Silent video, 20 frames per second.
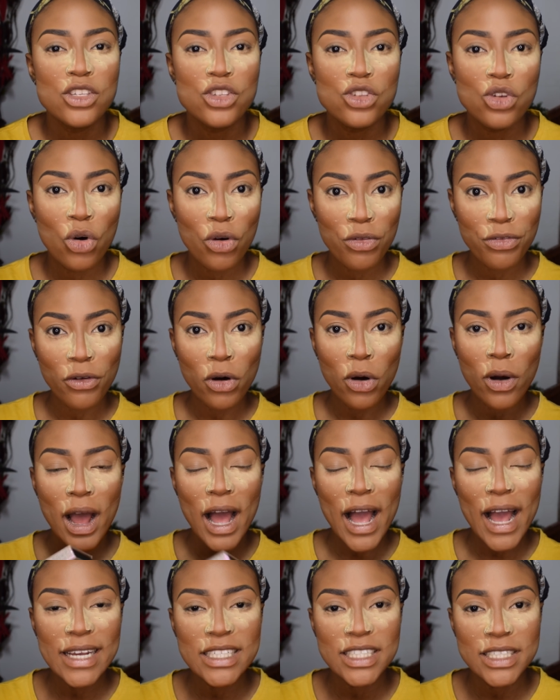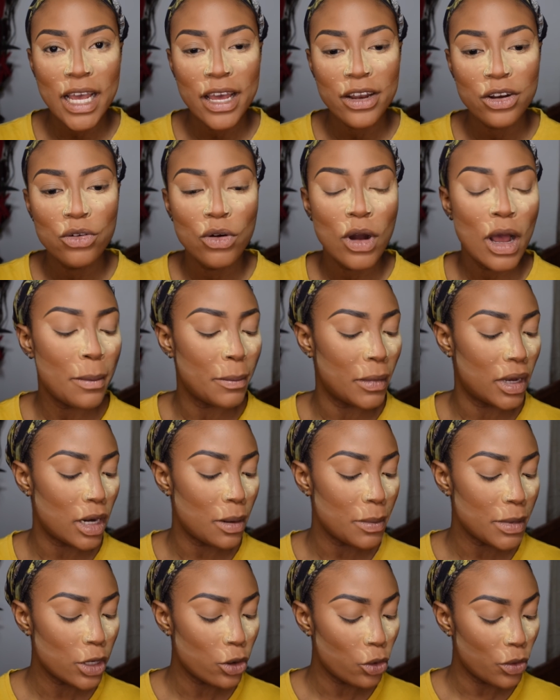so for eyeshadow, I'm
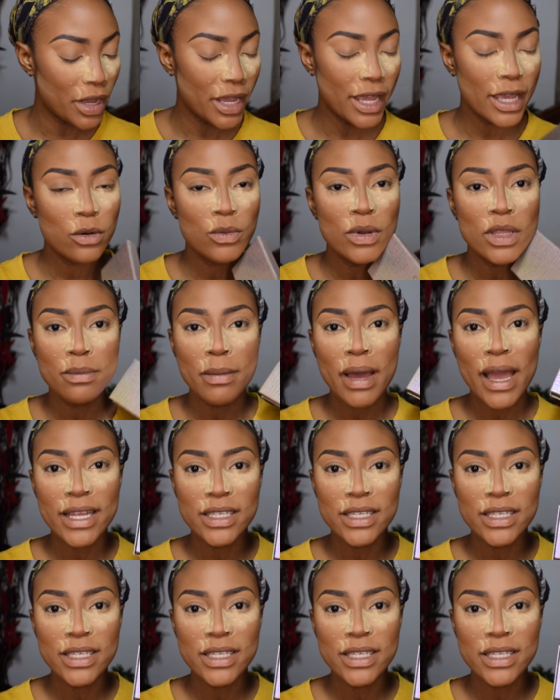gonna be going in with my